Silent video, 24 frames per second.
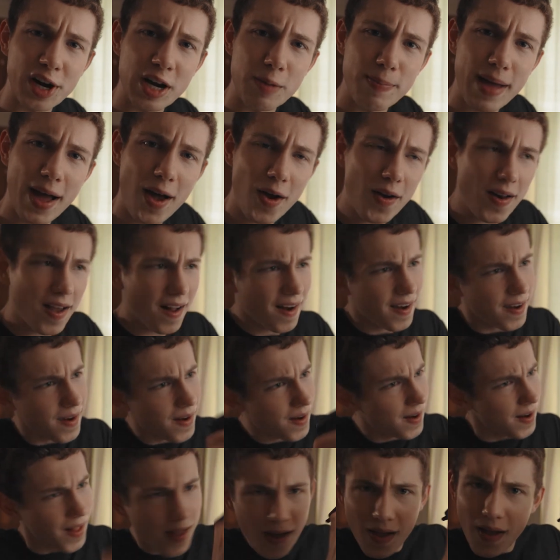about
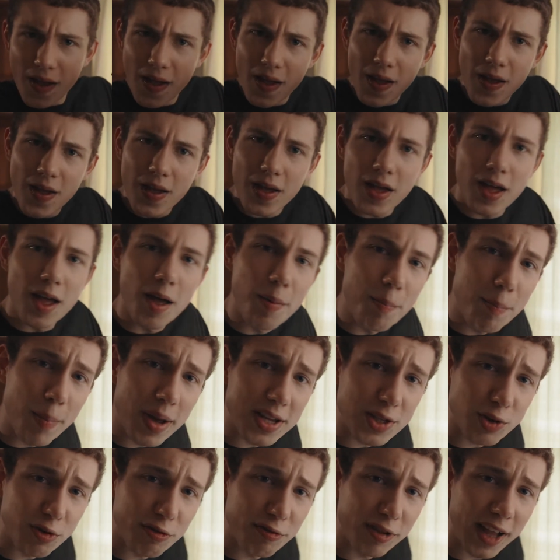
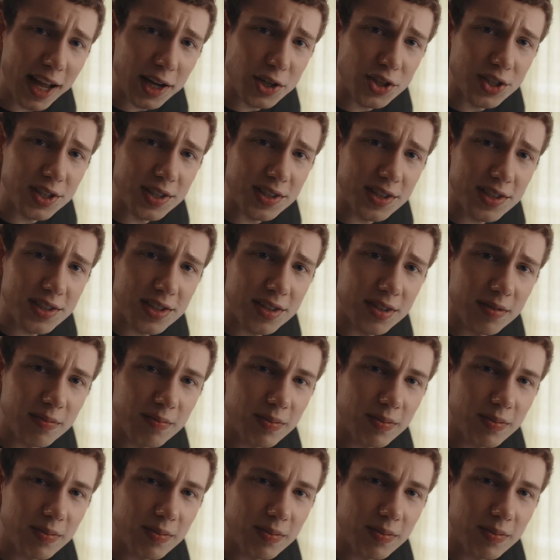muzzle flashes.